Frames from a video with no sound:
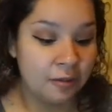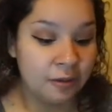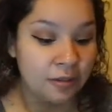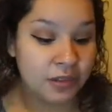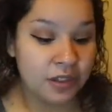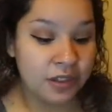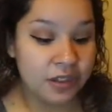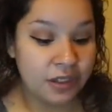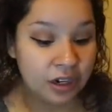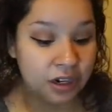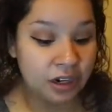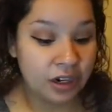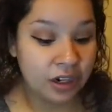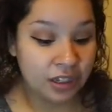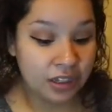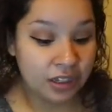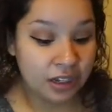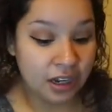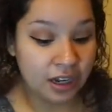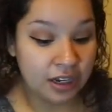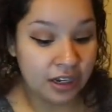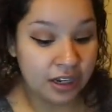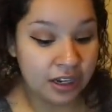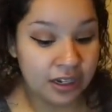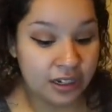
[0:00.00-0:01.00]
started
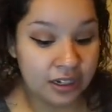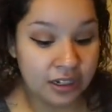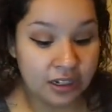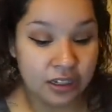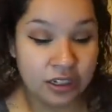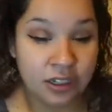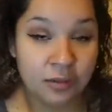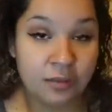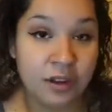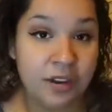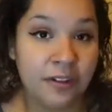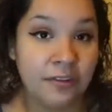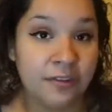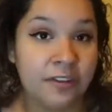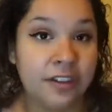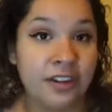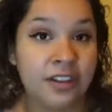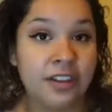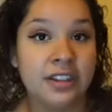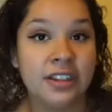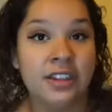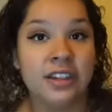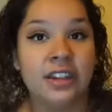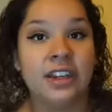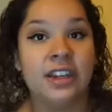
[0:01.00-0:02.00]
talking to my
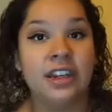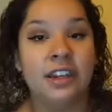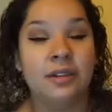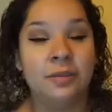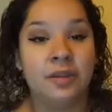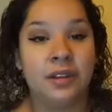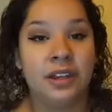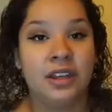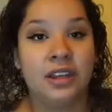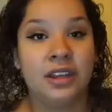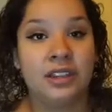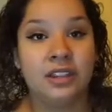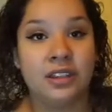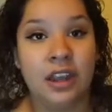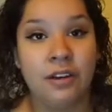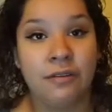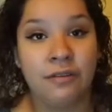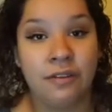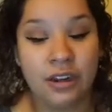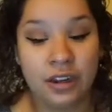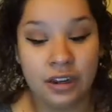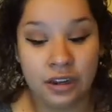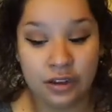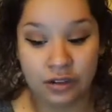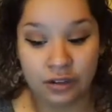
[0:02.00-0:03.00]
friends again, because
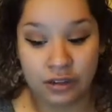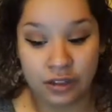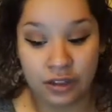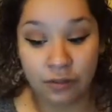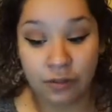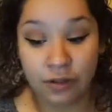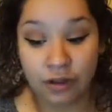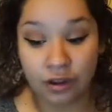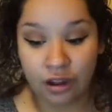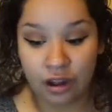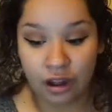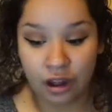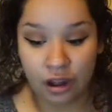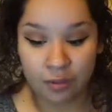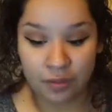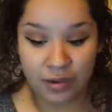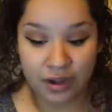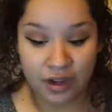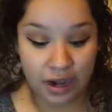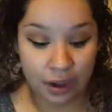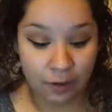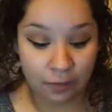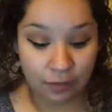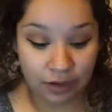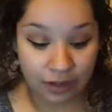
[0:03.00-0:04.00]
they would call me
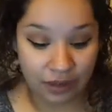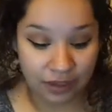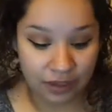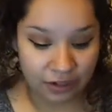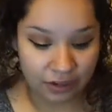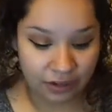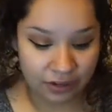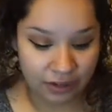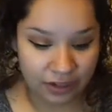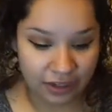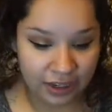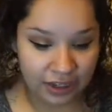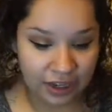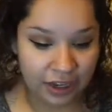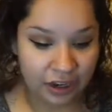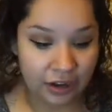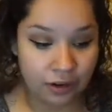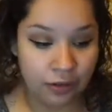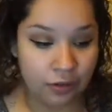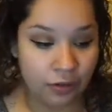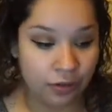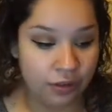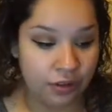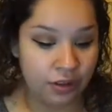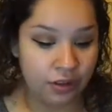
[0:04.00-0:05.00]
and I would literally
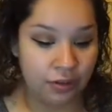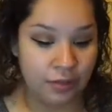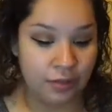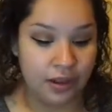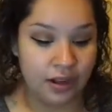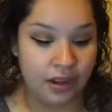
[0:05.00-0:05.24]
ignore them.